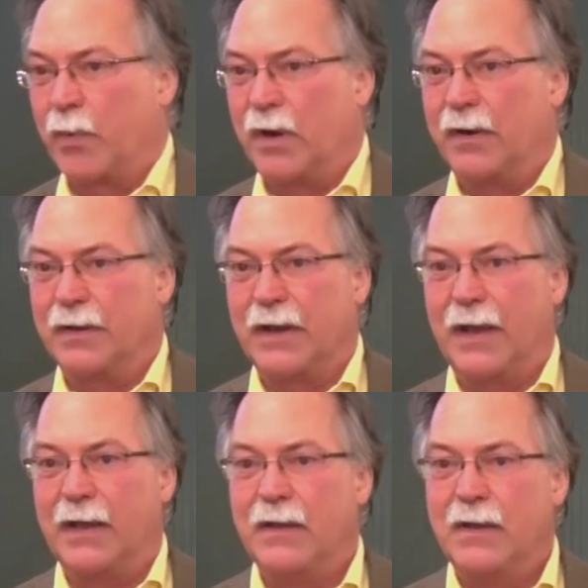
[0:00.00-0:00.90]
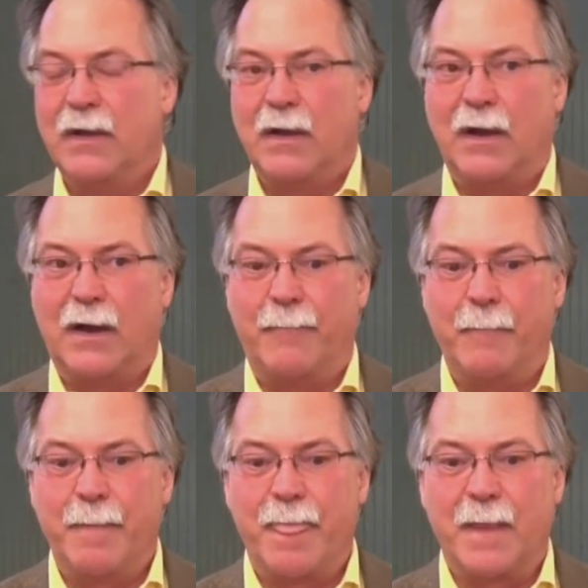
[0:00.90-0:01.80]
we are today.
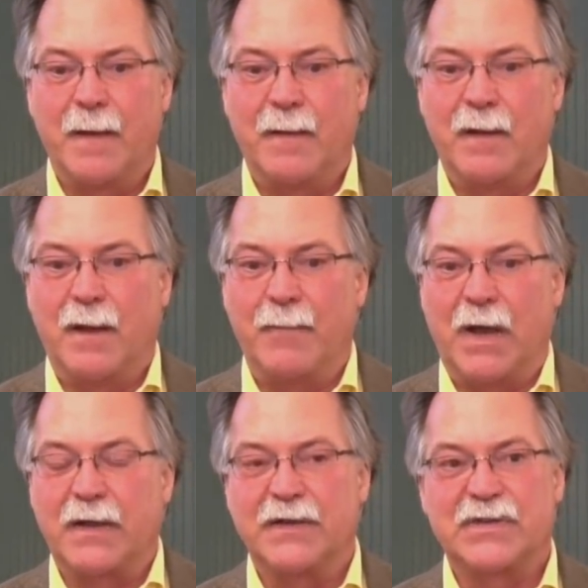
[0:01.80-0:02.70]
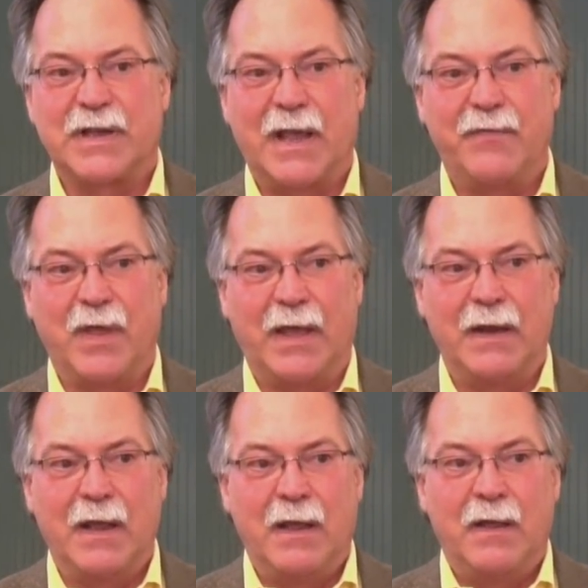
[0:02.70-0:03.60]
I'm not going to say that
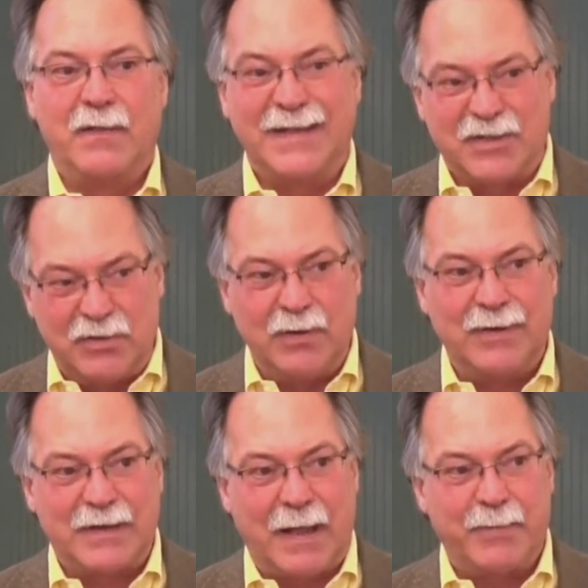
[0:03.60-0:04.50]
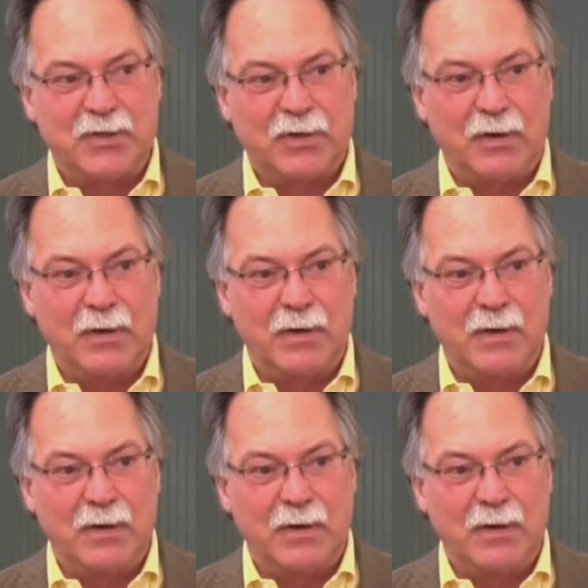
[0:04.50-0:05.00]
it's due to temperature,